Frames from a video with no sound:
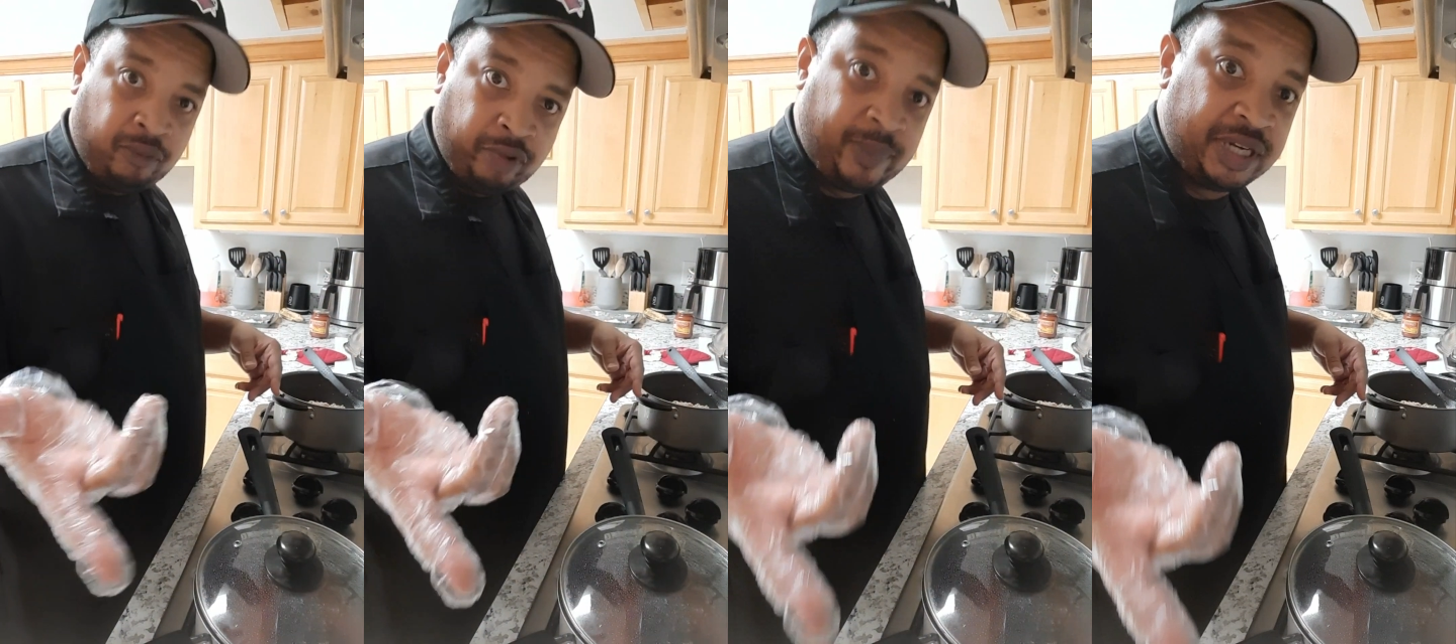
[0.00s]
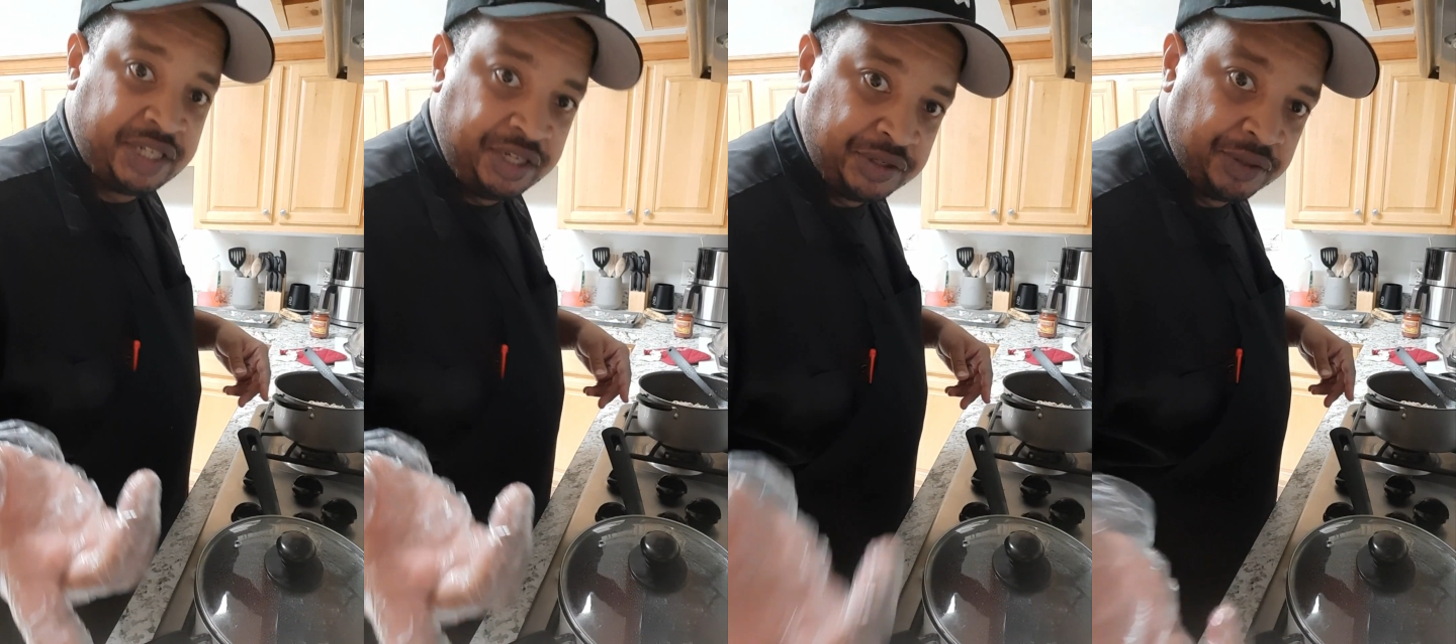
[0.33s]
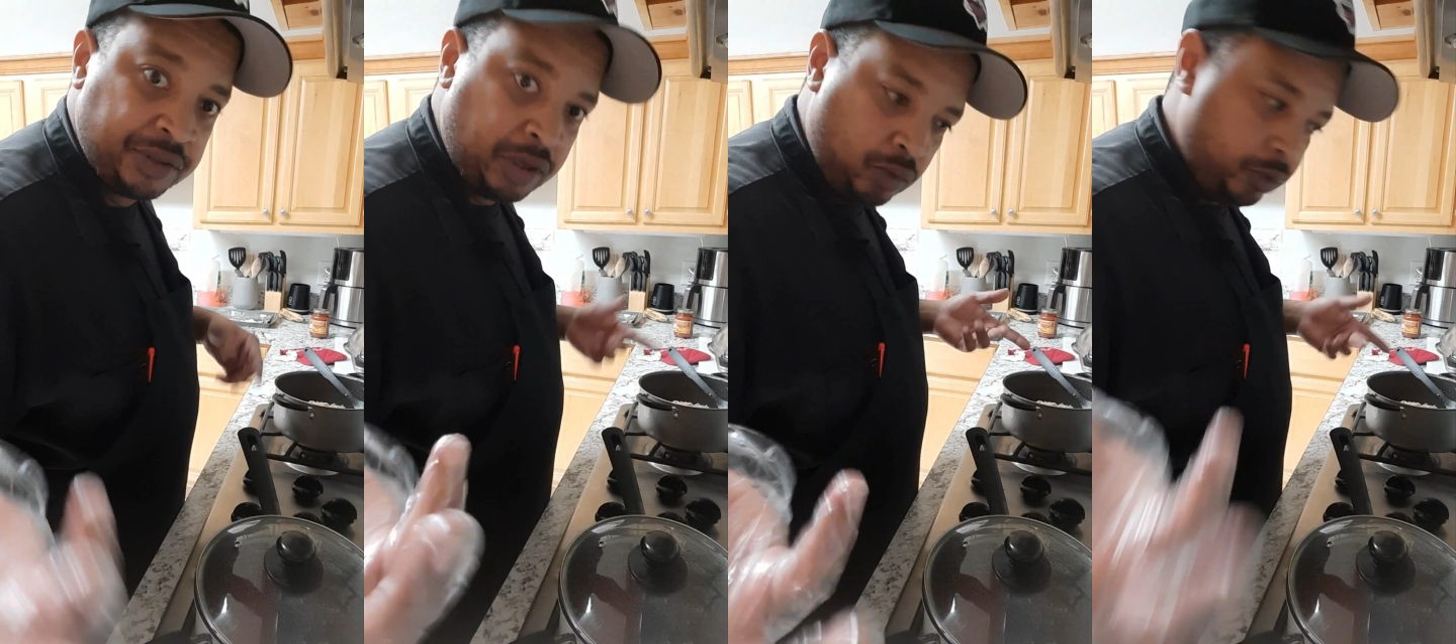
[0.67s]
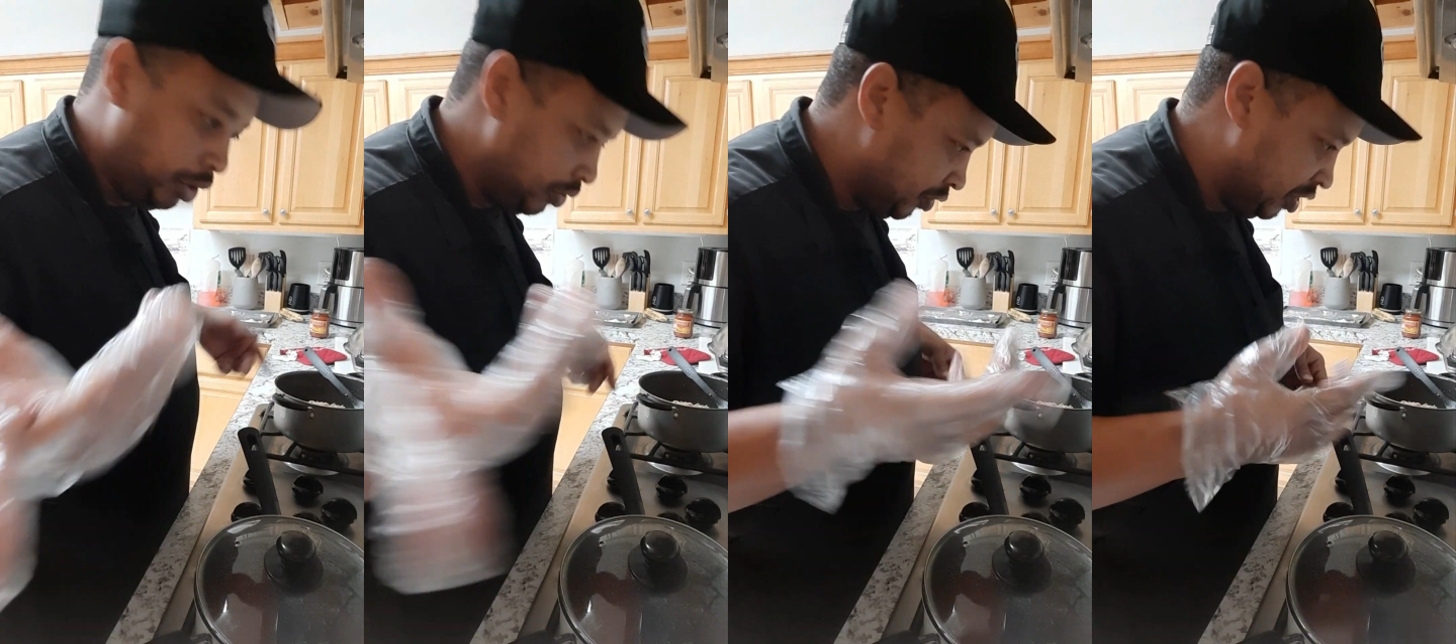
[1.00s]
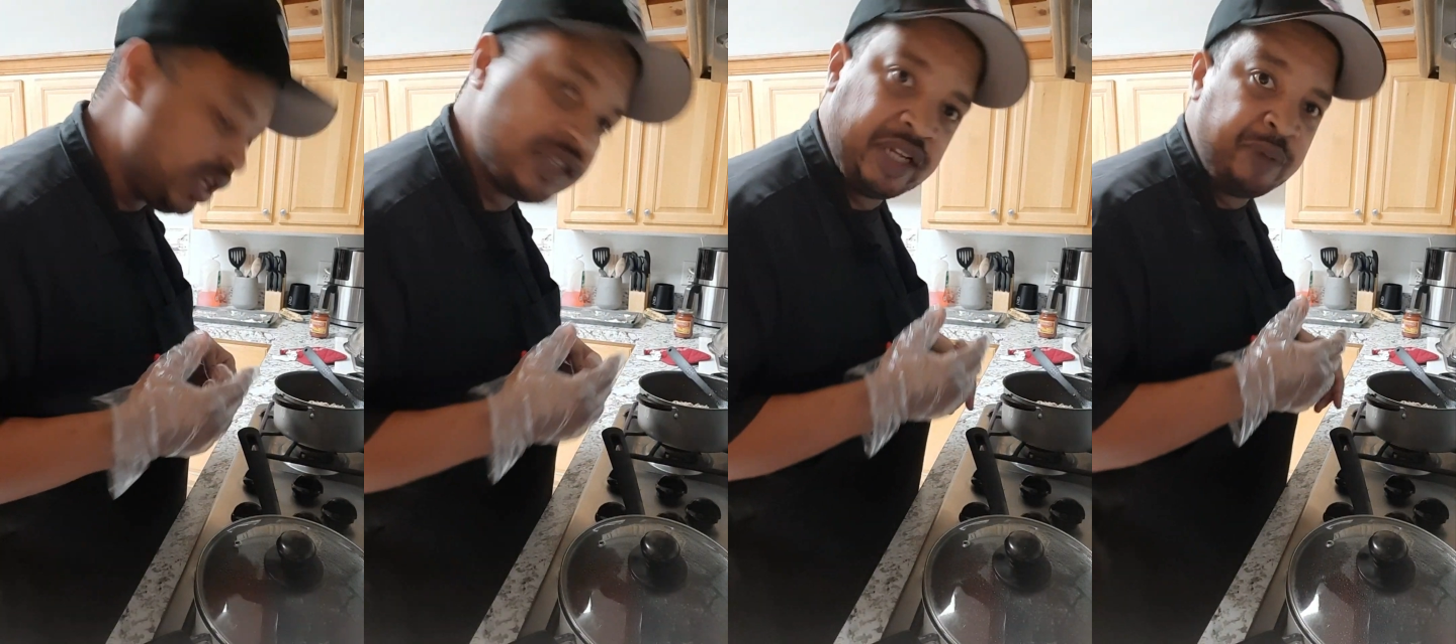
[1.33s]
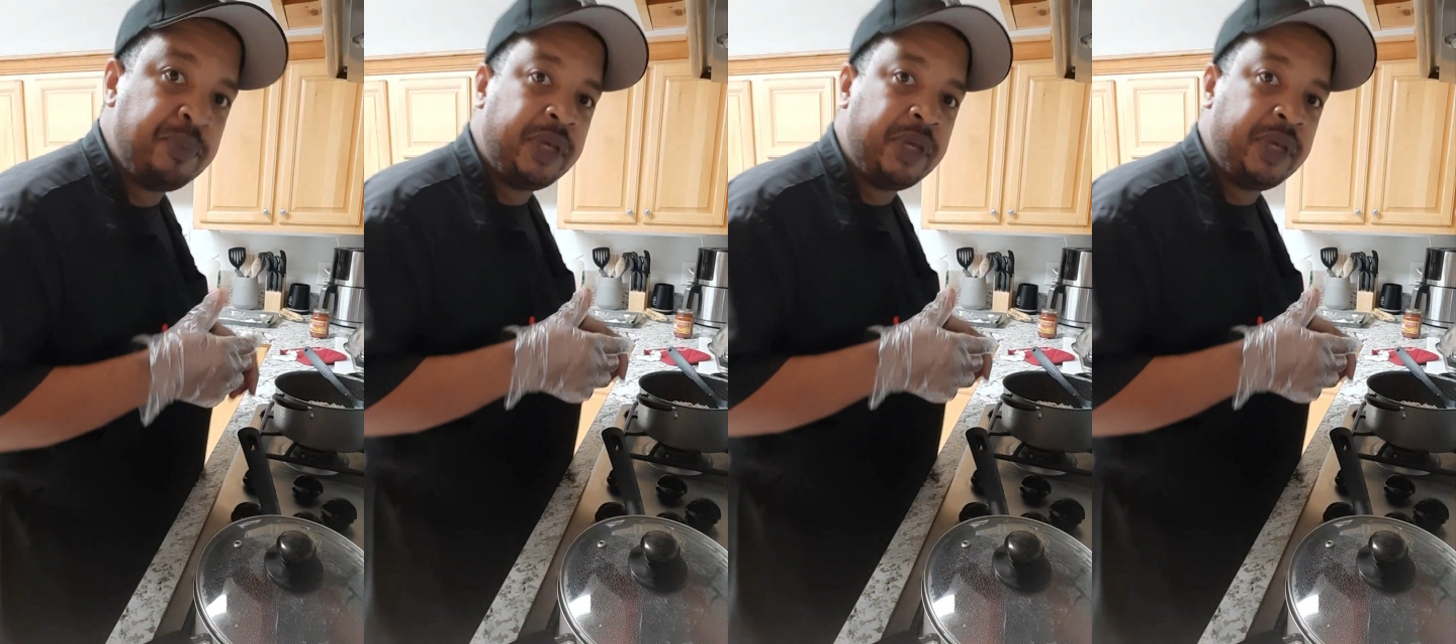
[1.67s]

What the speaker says: One of my teachers, co-workers, she doesn't eat